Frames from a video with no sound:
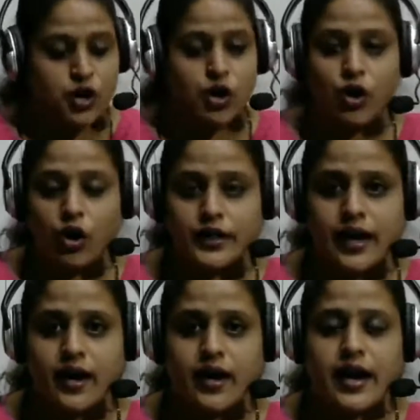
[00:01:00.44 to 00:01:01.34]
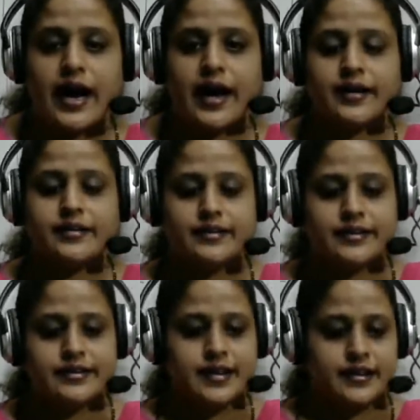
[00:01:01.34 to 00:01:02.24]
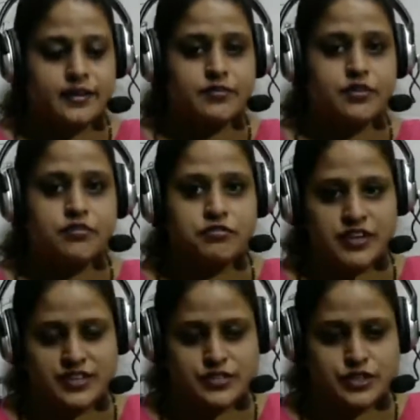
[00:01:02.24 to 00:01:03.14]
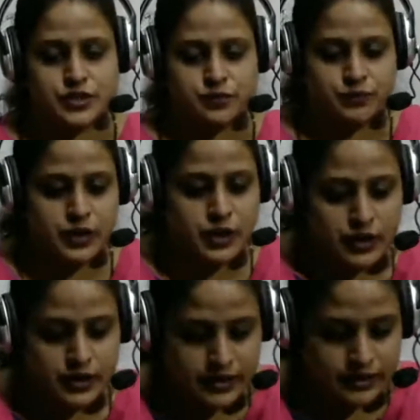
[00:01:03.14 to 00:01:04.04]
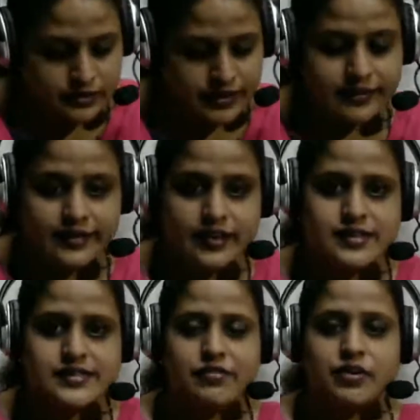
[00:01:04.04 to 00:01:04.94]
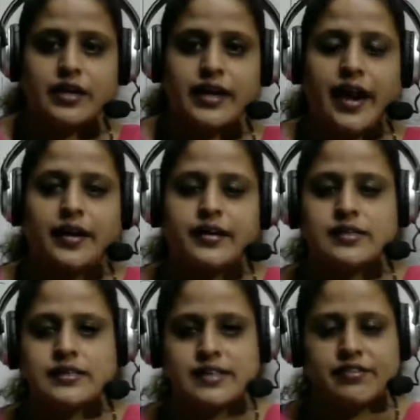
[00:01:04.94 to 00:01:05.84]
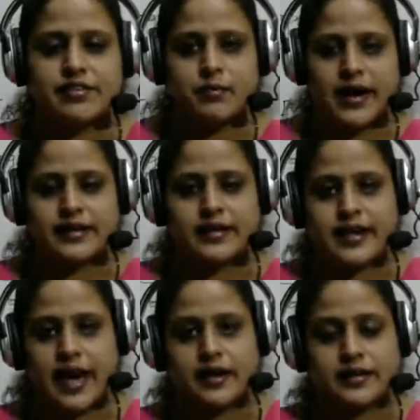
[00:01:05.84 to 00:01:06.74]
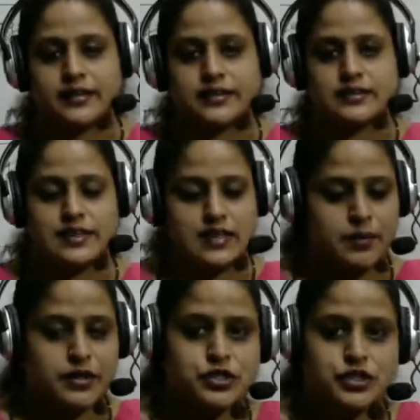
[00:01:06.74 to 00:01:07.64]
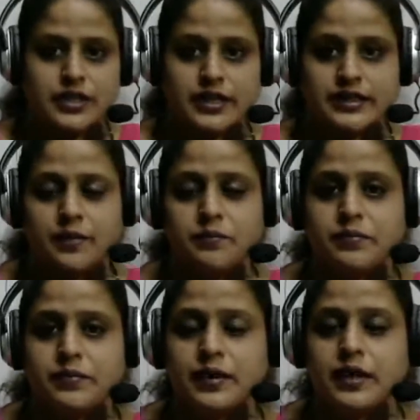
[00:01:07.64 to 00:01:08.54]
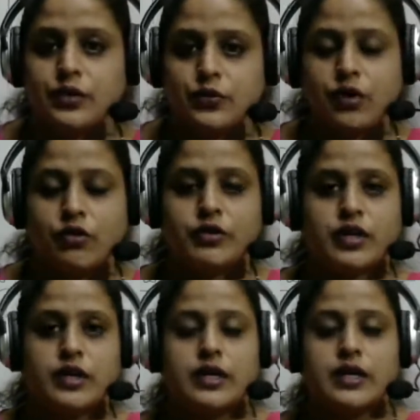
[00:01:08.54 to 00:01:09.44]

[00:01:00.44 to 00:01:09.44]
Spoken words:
Order, and Detective Fix. Then there are several characters, several minor characters that are mentioned in the novel.